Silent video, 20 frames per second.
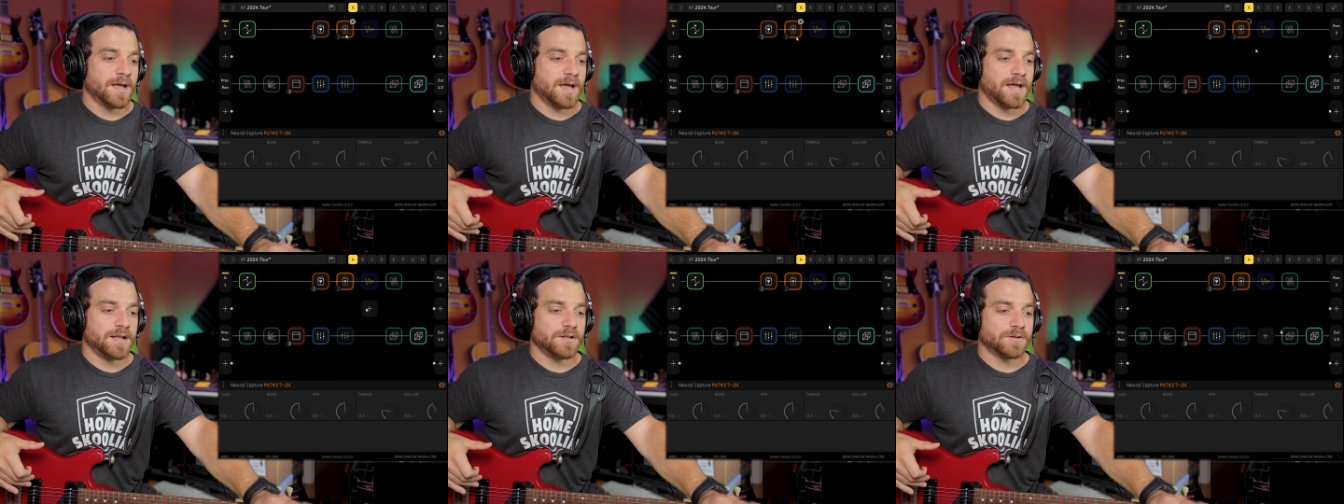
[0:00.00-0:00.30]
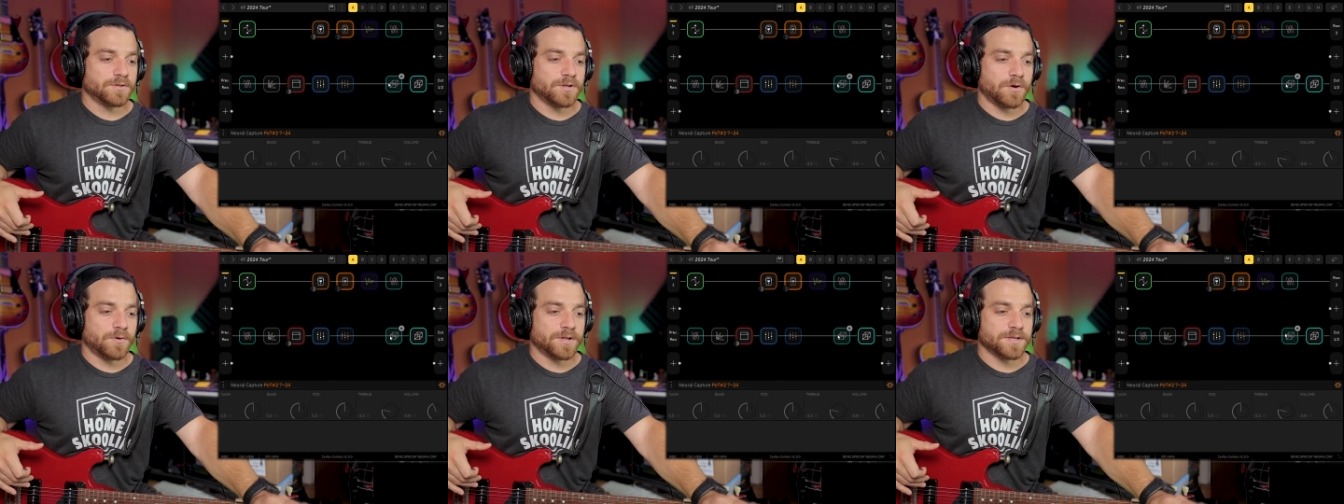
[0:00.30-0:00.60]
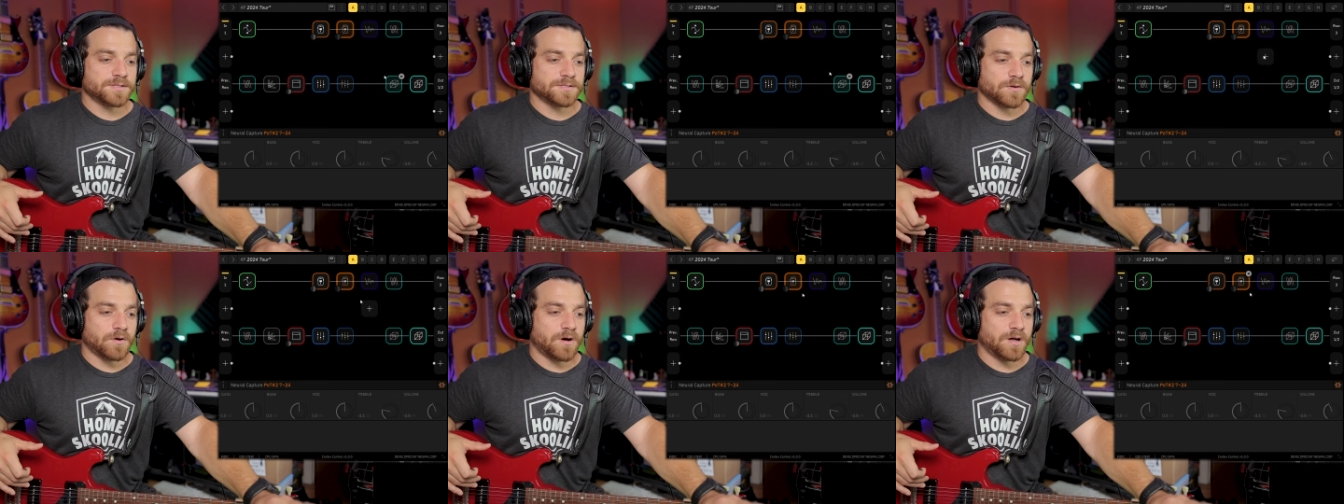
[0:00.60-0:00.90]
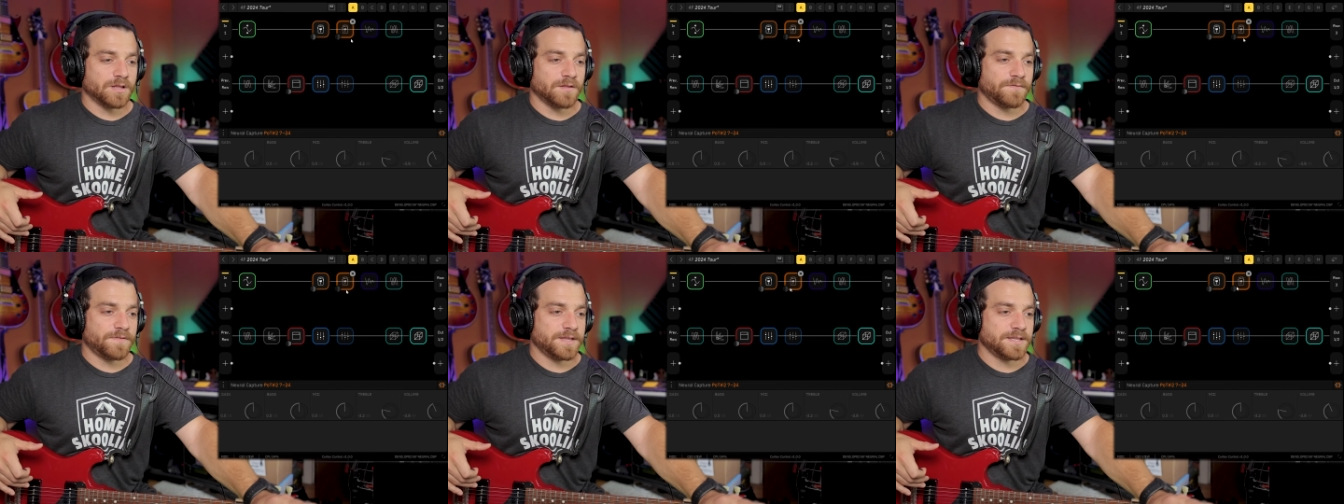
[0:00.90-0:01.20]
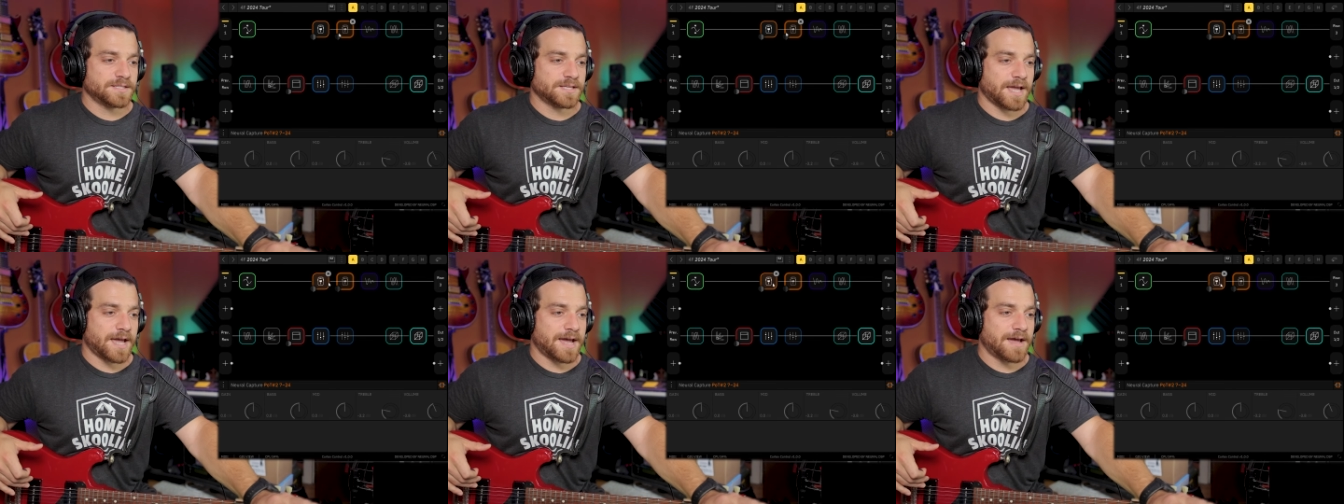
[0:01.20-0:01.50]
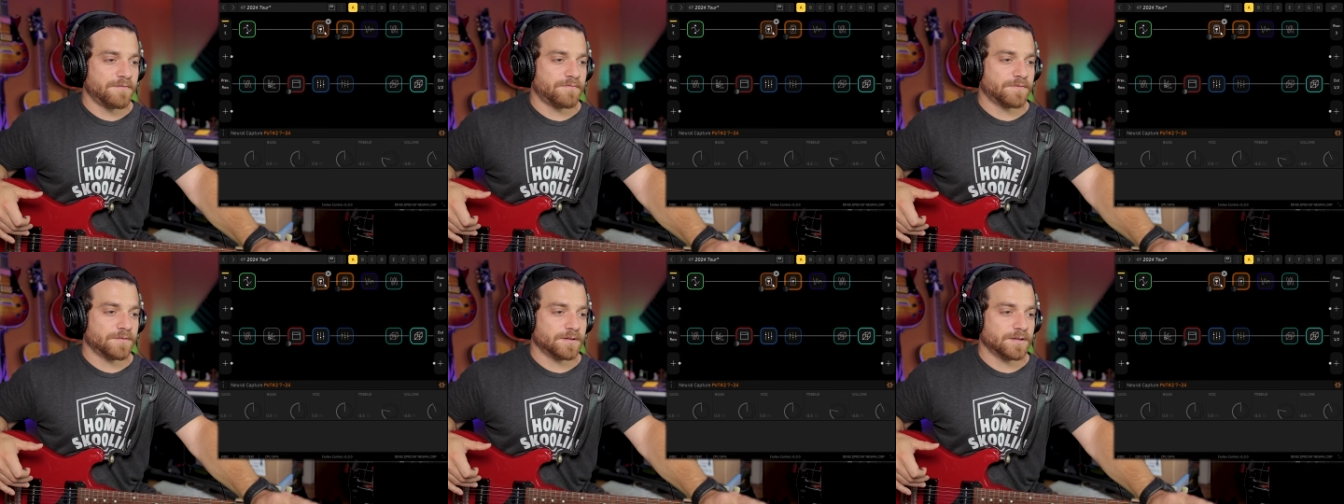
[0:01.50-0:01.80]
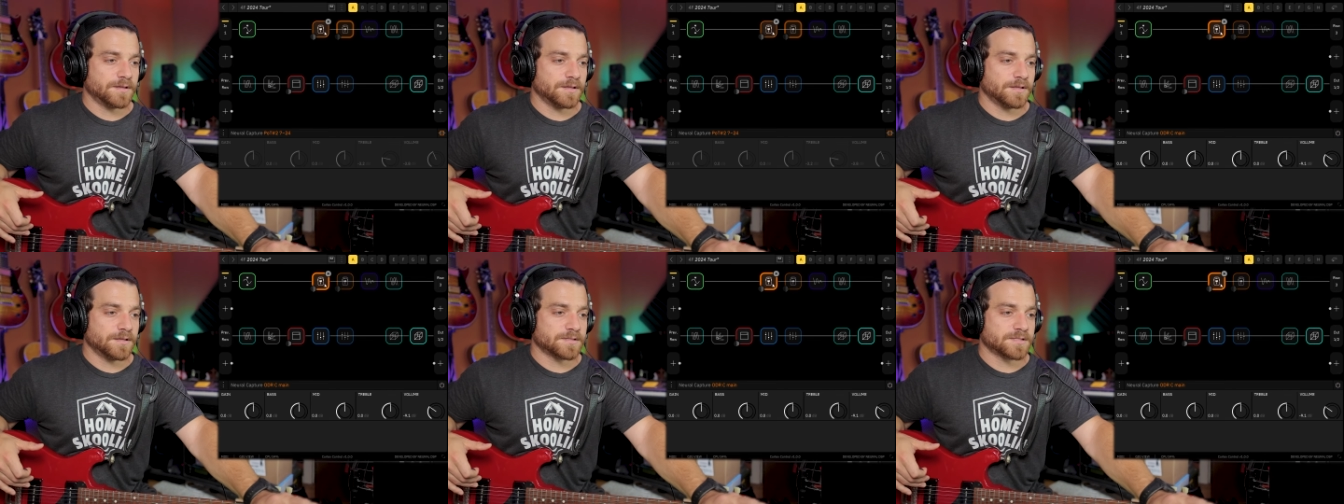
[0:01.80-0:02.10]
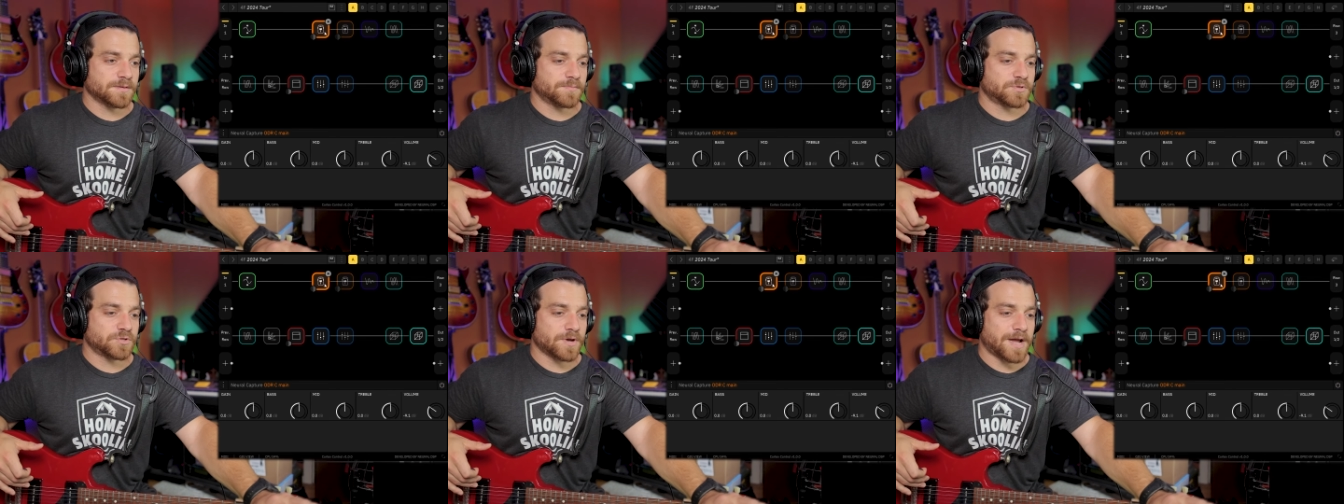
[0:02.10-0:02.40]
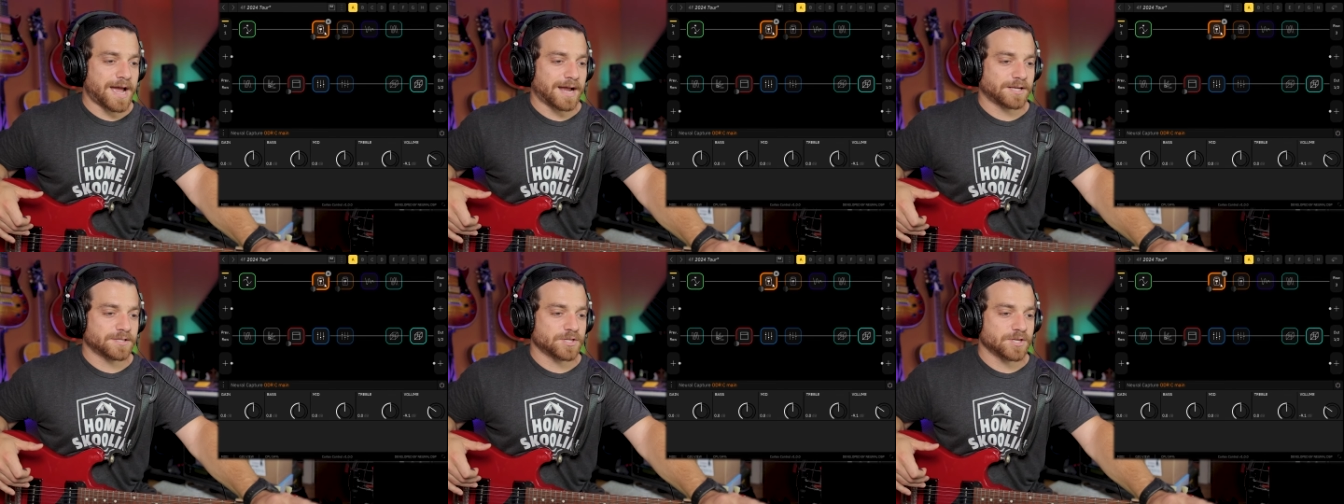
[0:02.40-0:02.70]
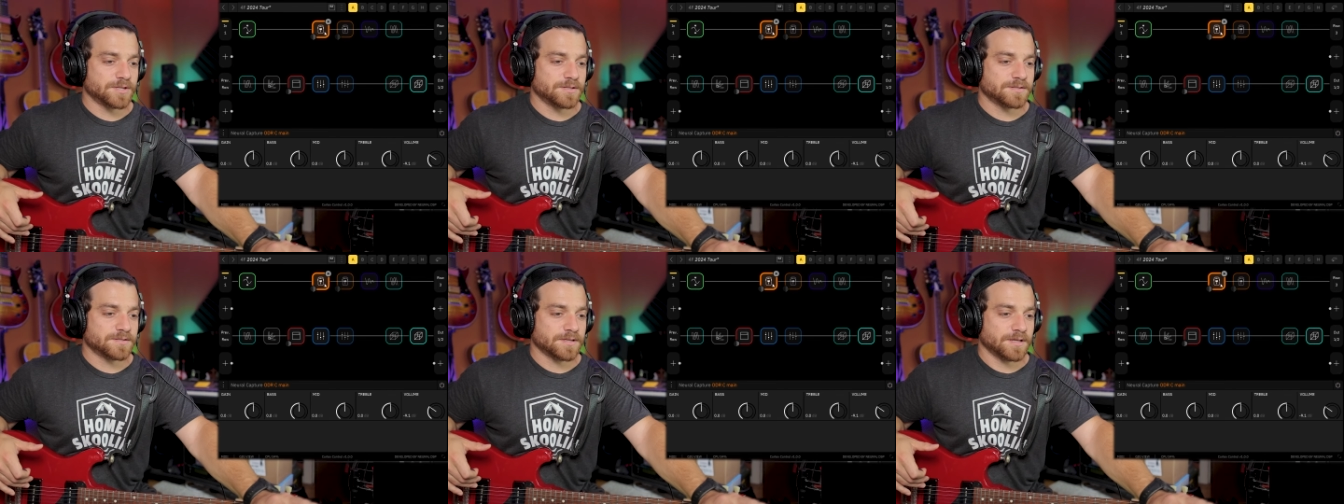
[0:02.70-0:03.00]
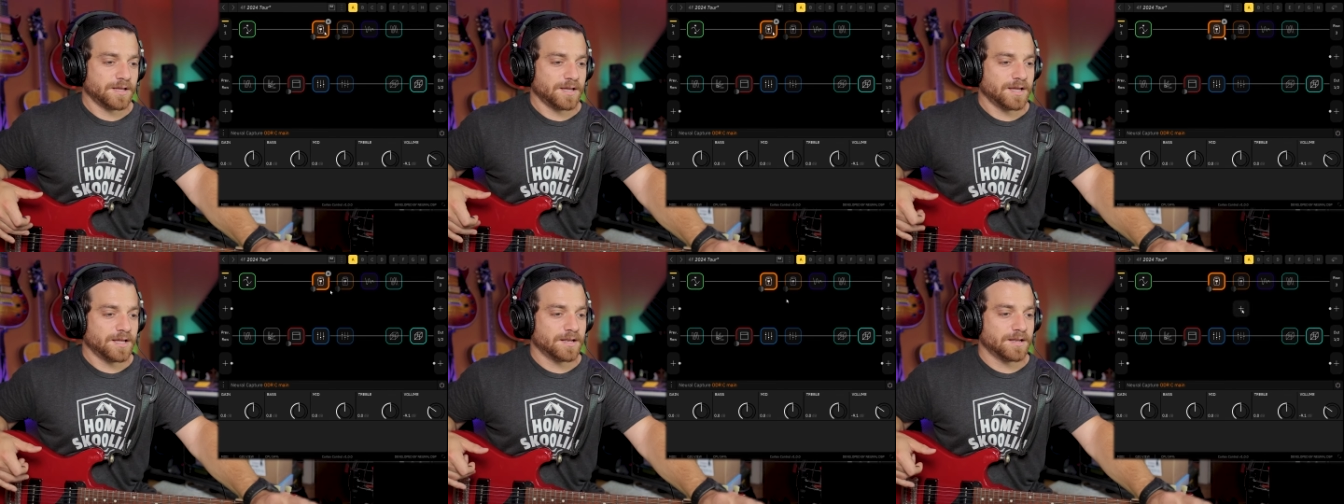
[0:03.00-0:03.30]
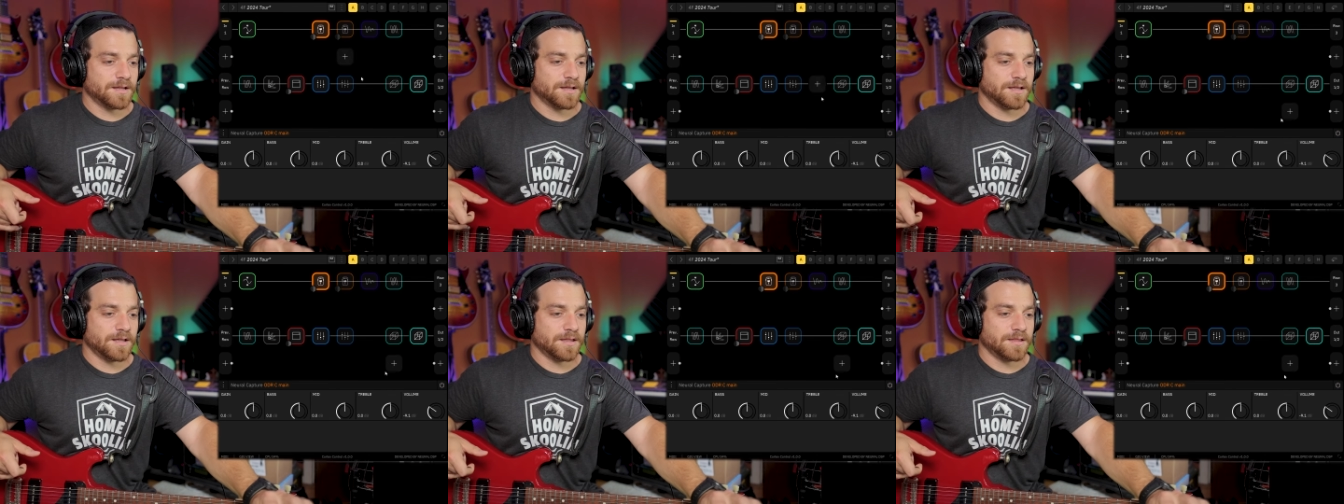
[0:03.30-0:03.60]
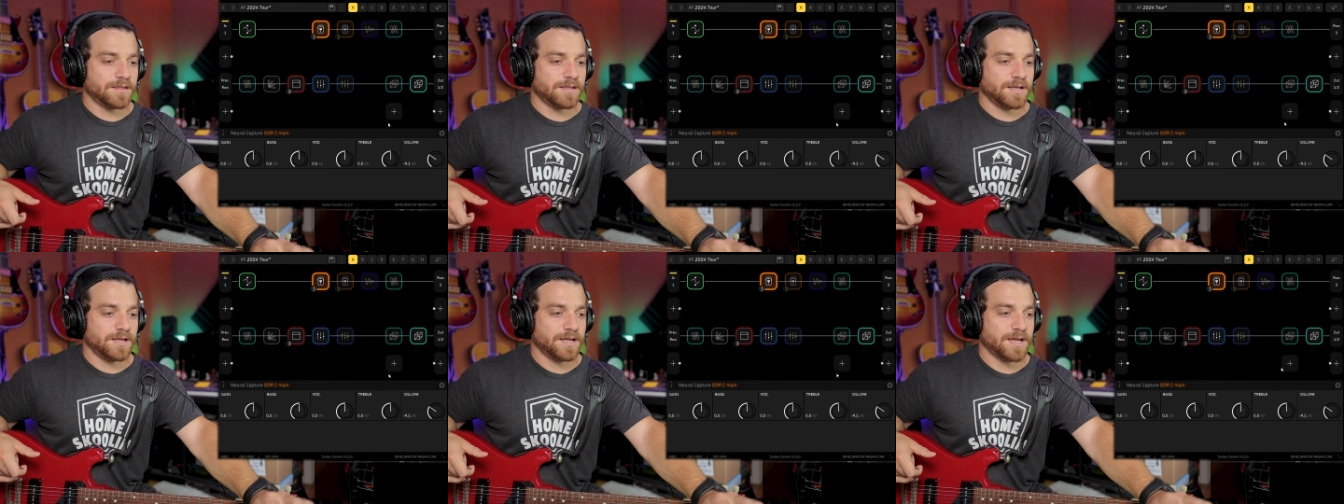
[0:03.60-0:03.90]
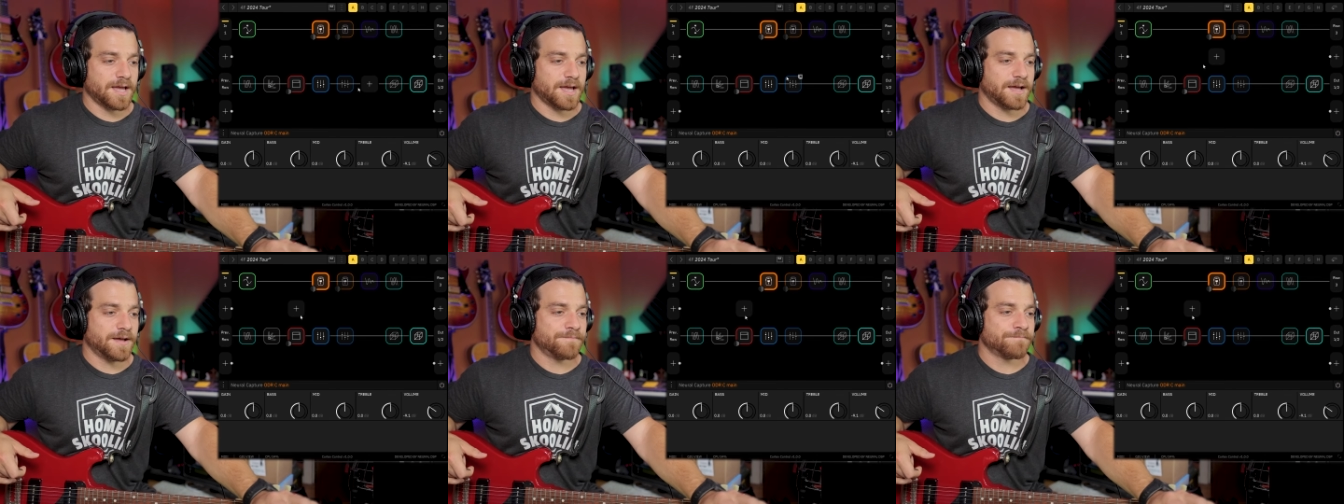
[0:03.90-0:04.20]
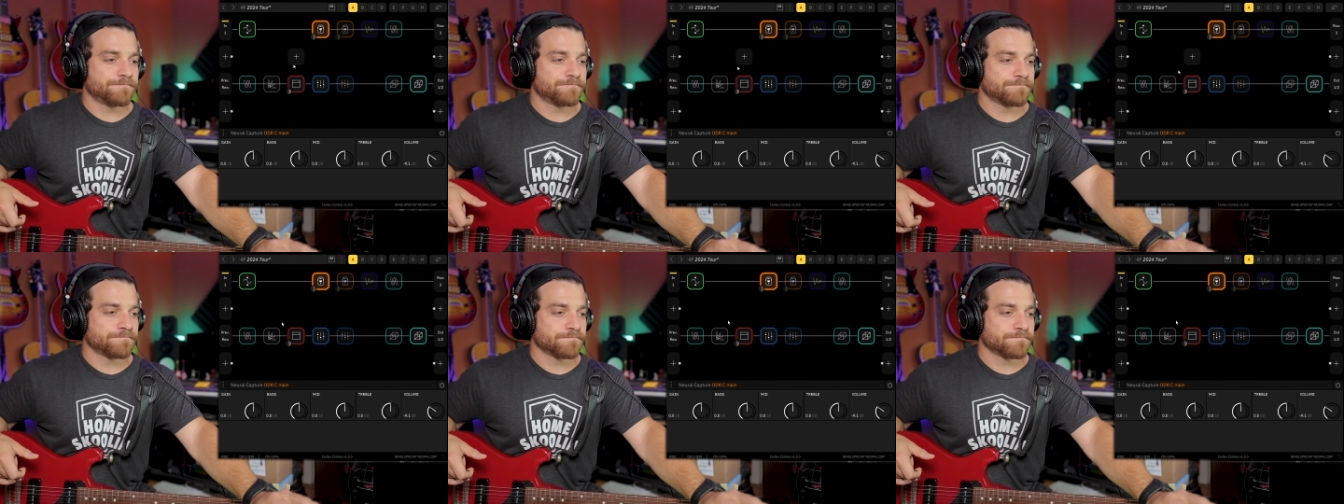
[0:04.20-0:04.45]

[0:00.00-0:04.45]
And you'll notice all of these have subtractions in the